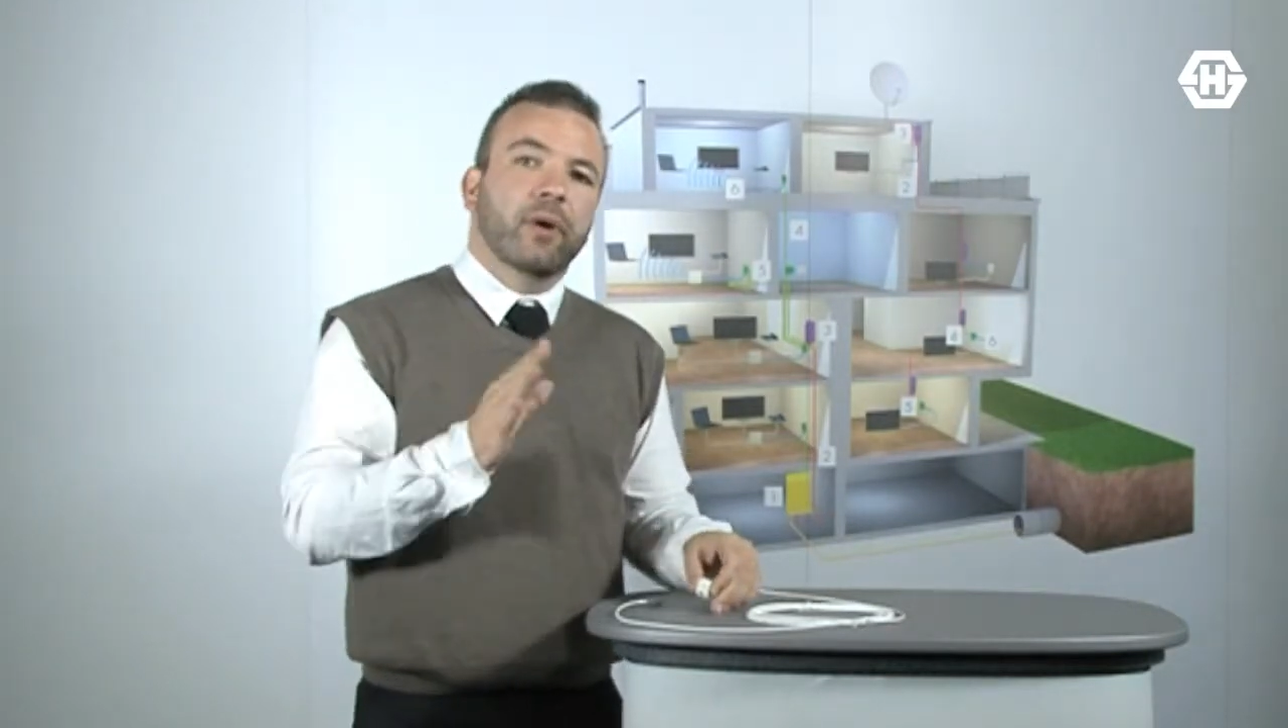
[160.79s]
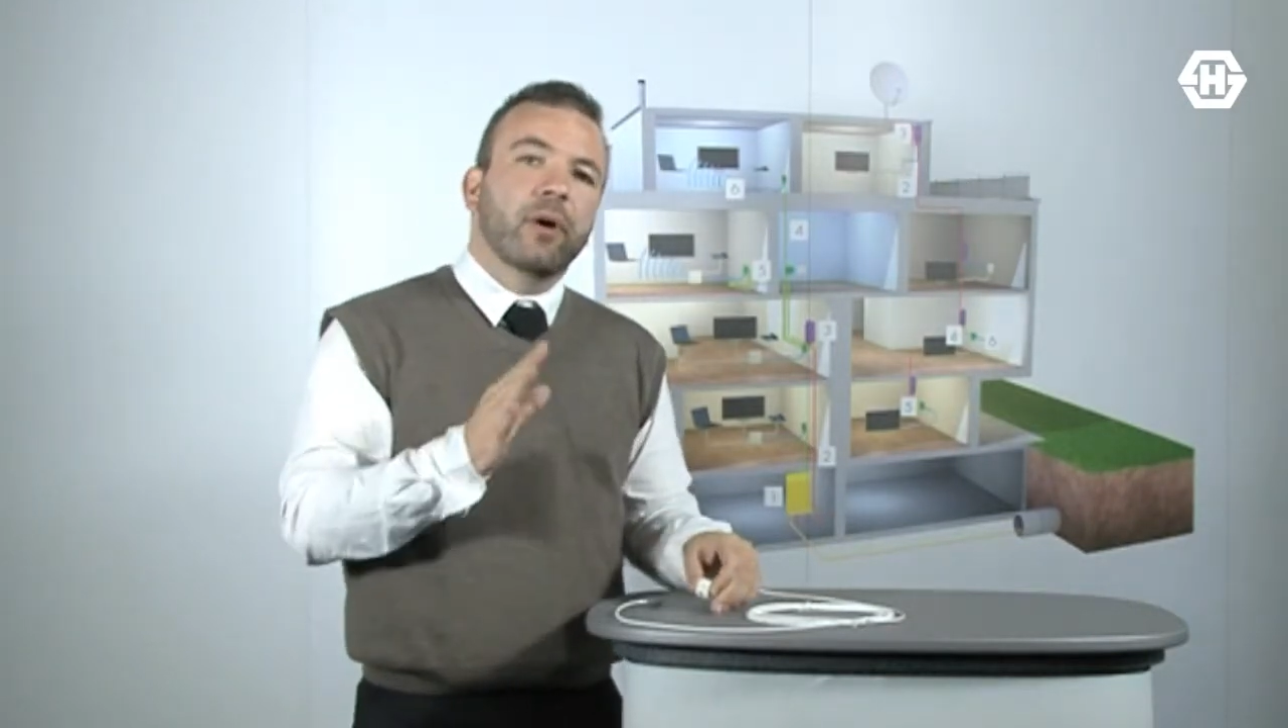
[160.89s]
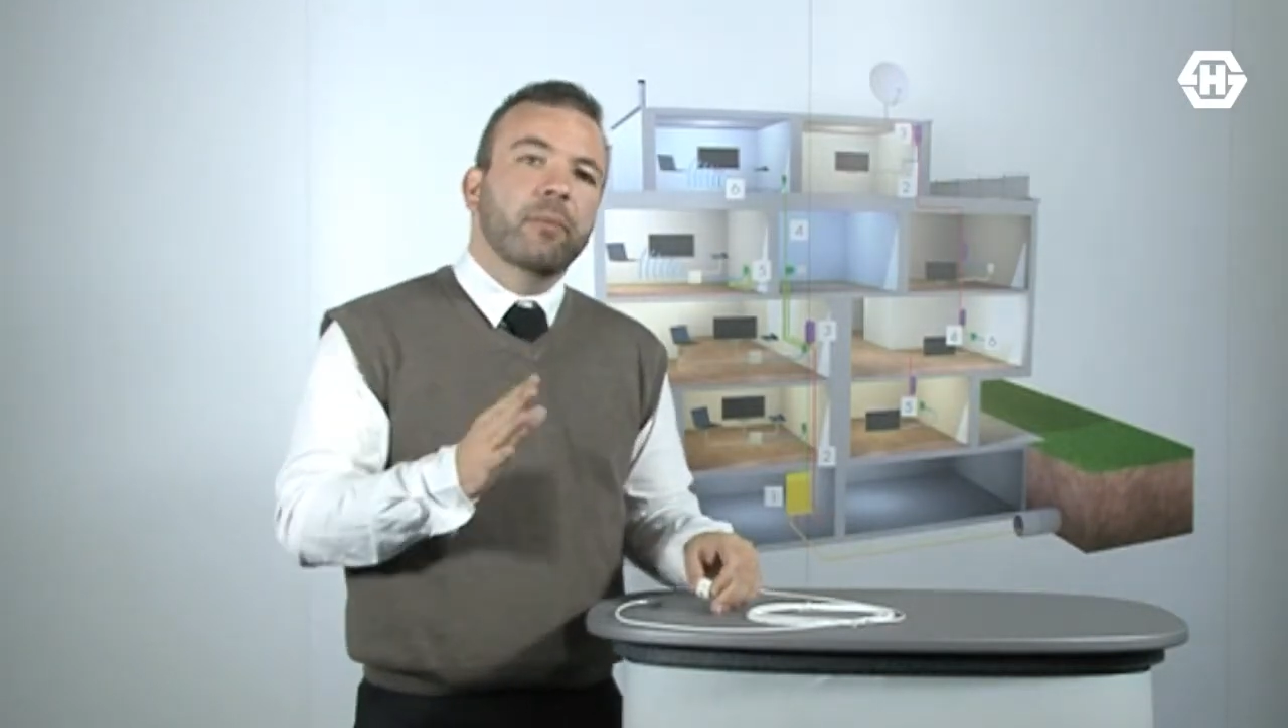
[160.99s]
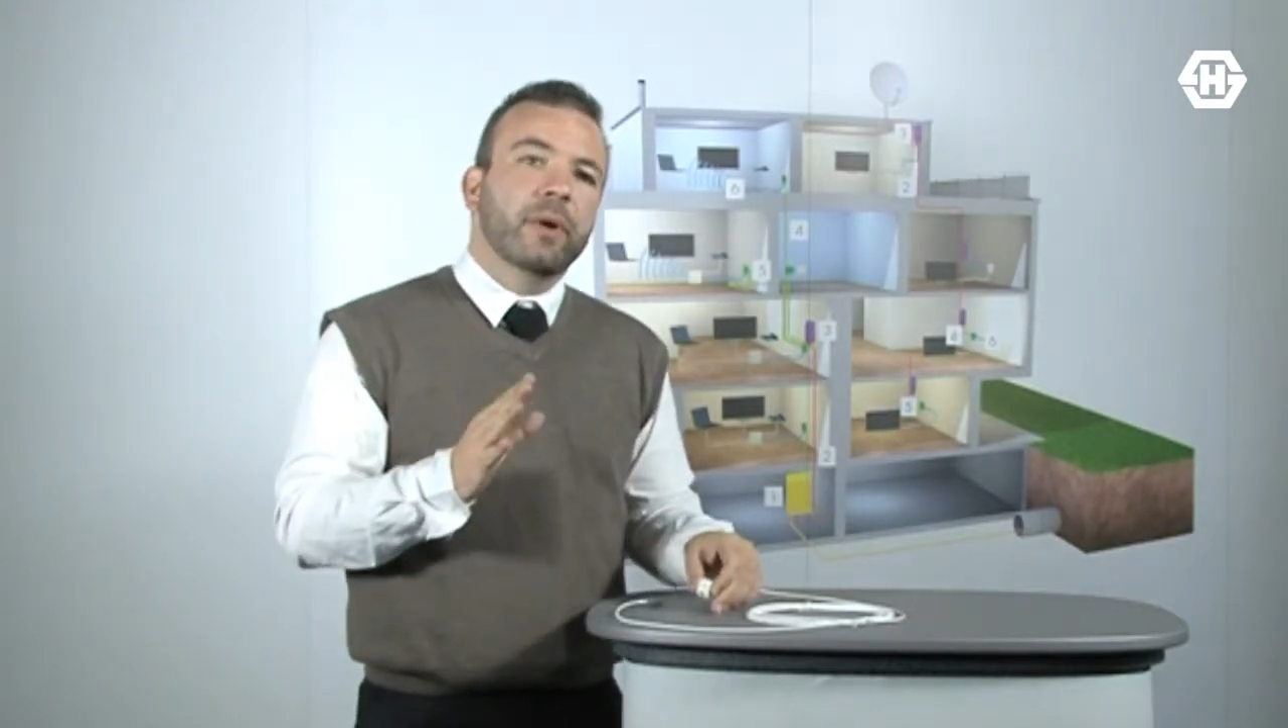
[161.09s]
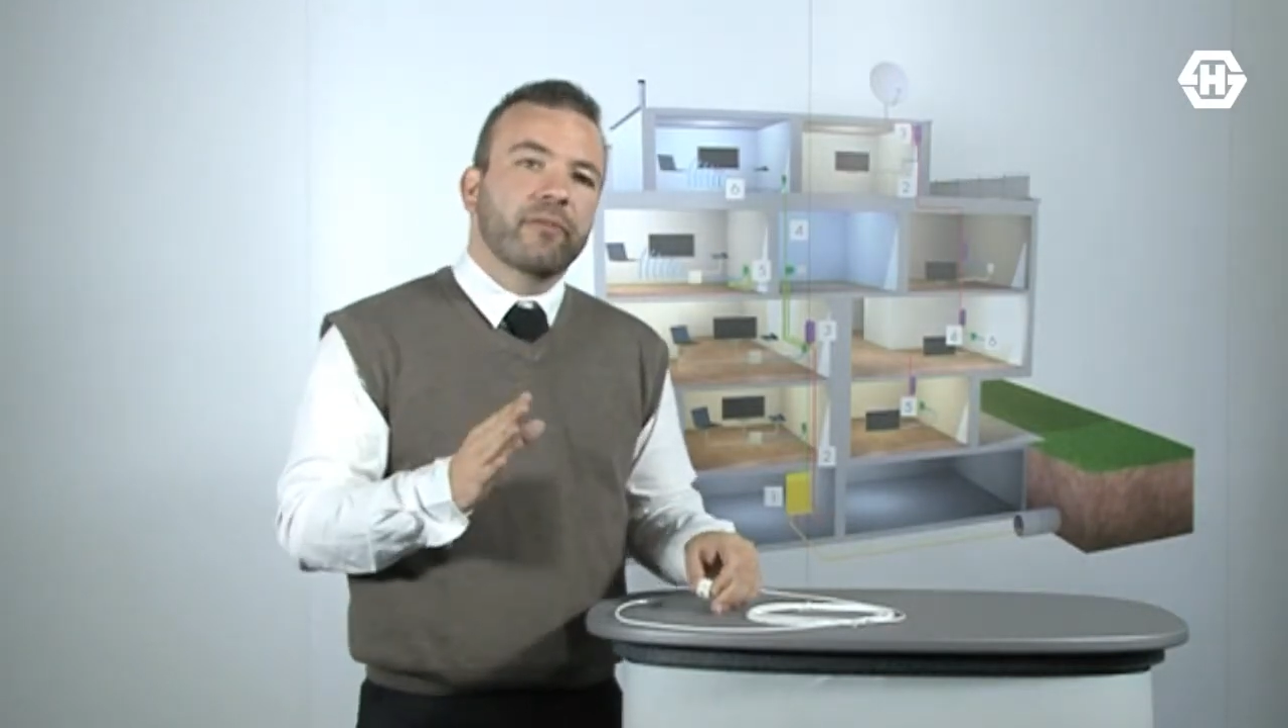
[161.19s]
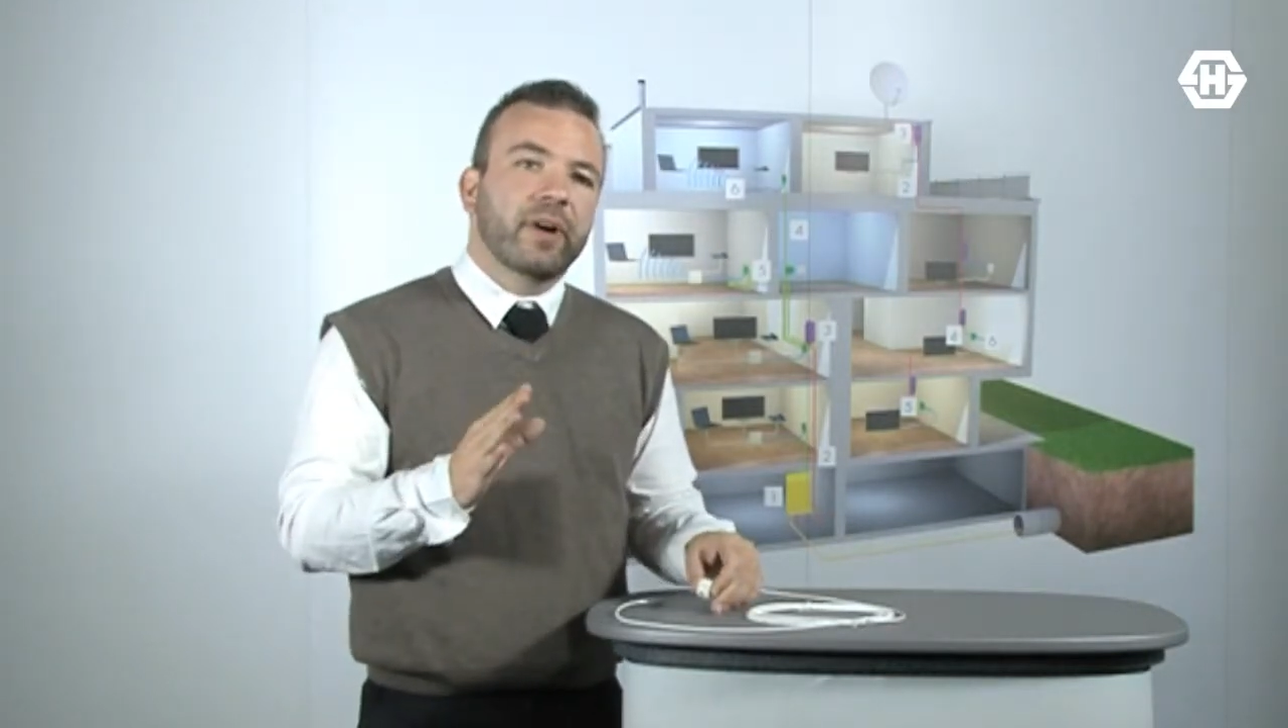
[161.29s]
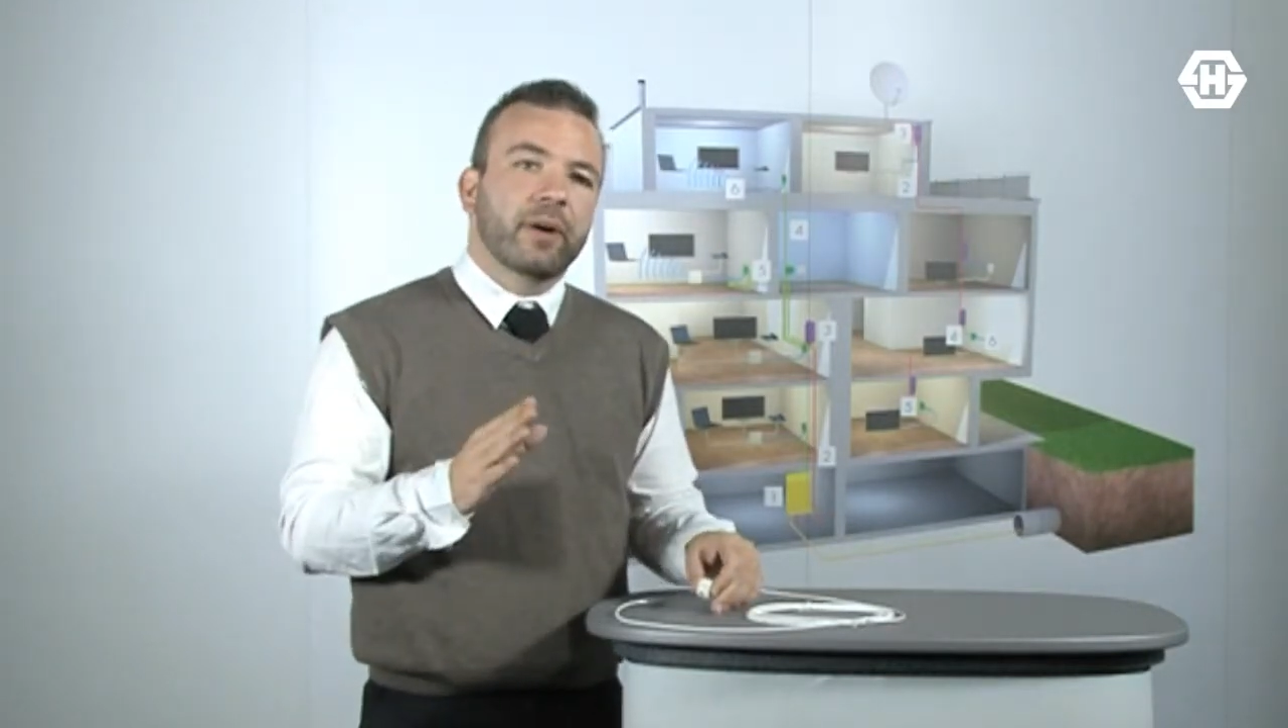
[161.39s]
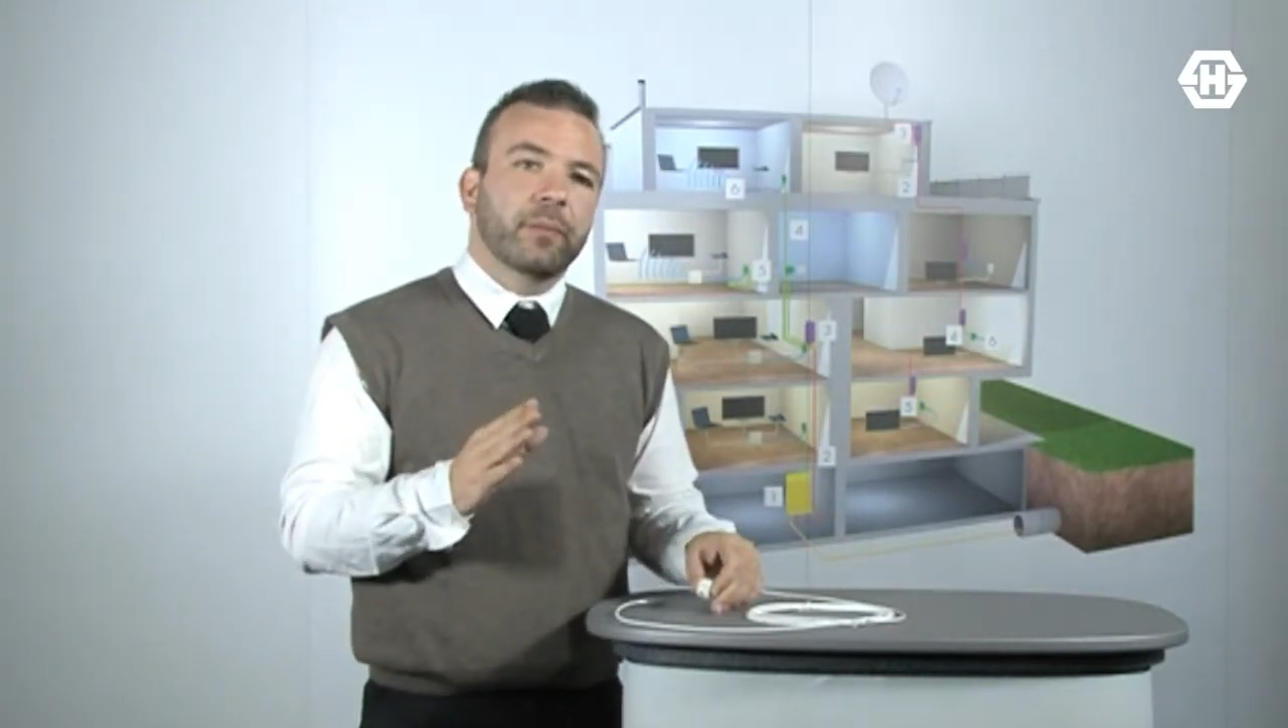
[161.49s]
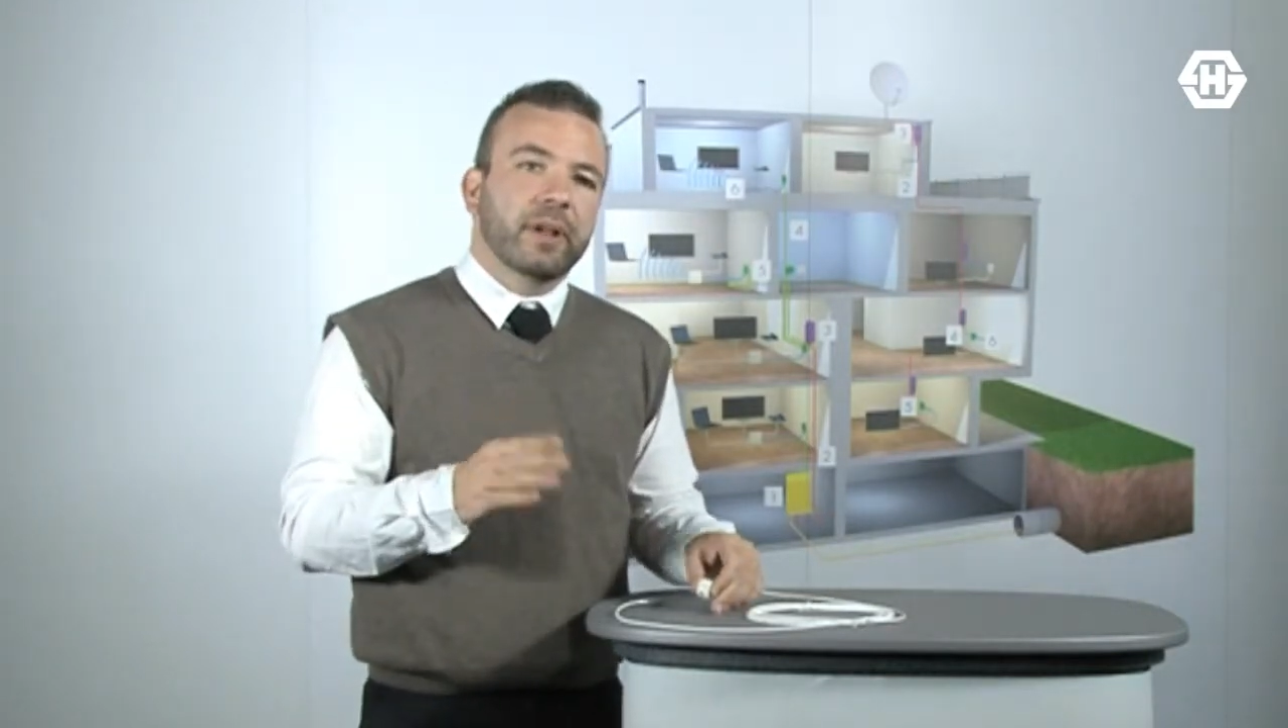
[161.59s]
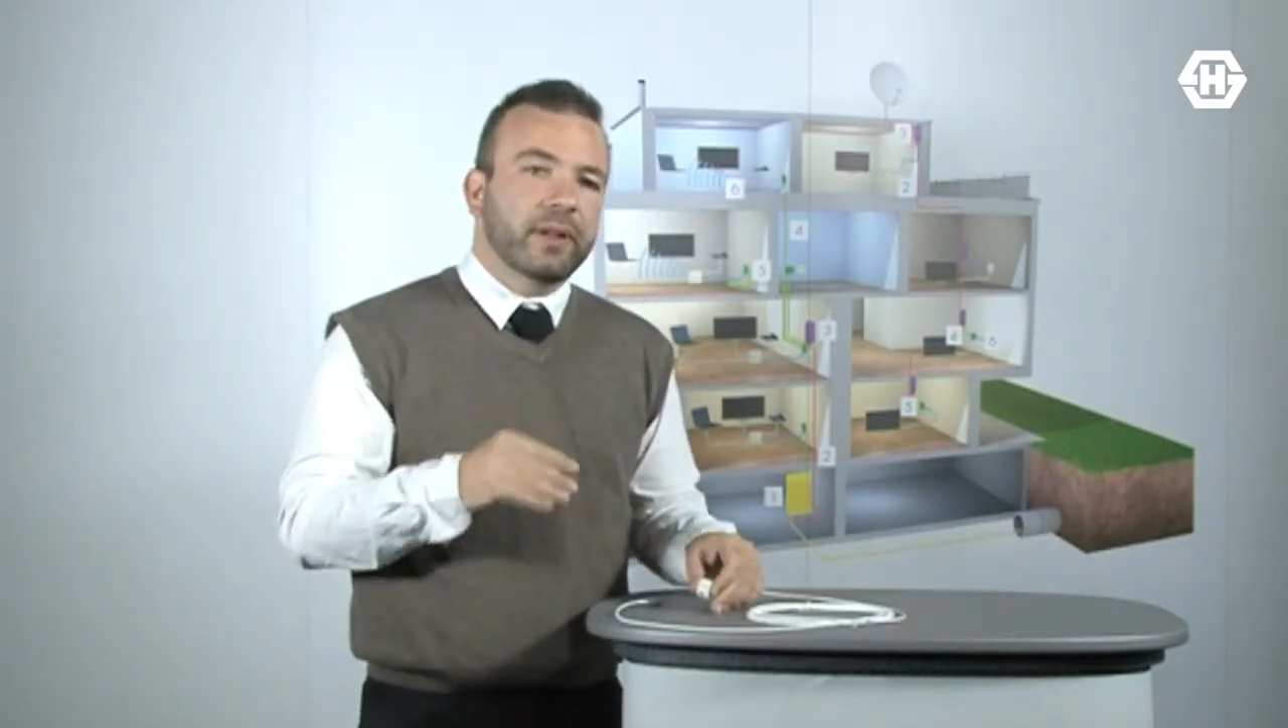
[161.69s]
home
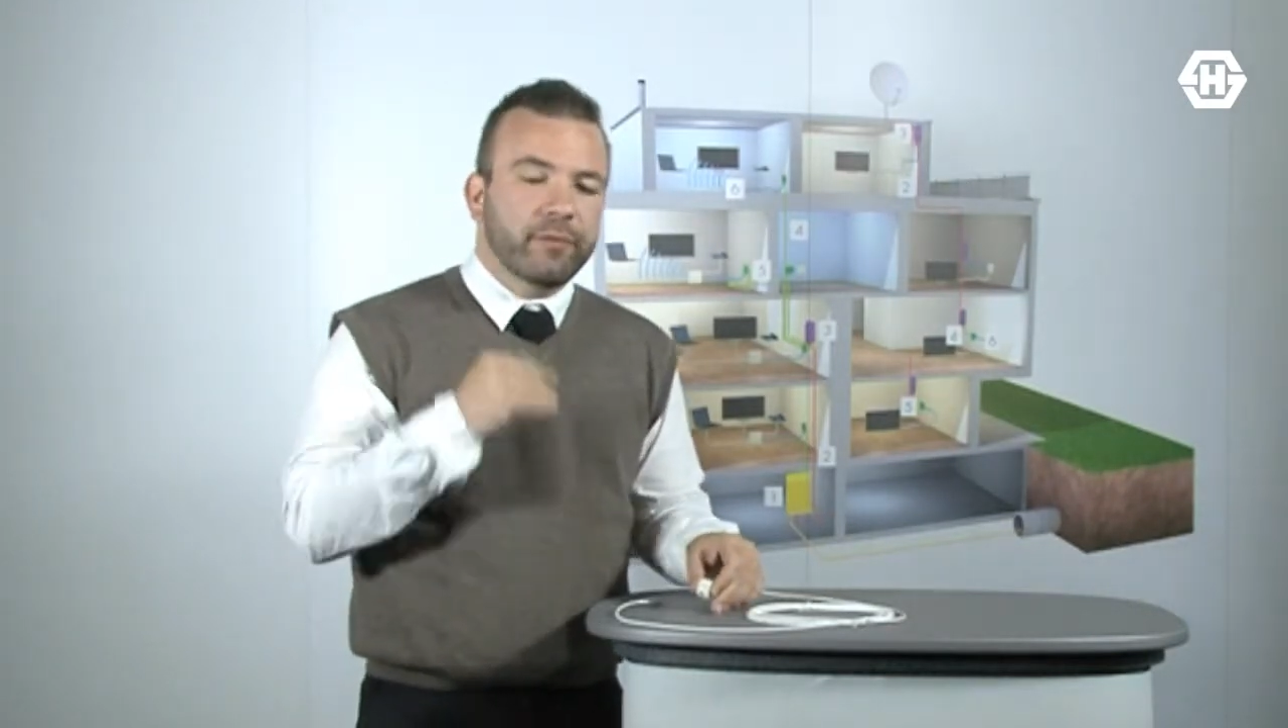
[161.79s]
environment,